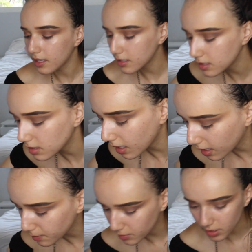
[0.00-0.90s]
And
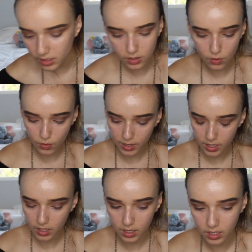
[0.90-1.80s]
I'm just
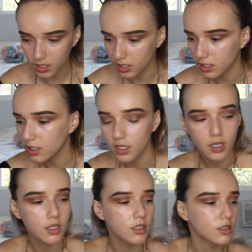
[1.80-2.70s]
going to
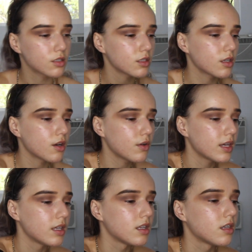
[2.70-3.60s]
go
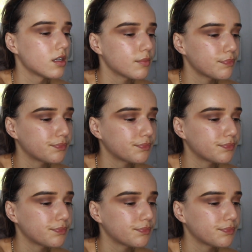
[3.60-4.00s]
in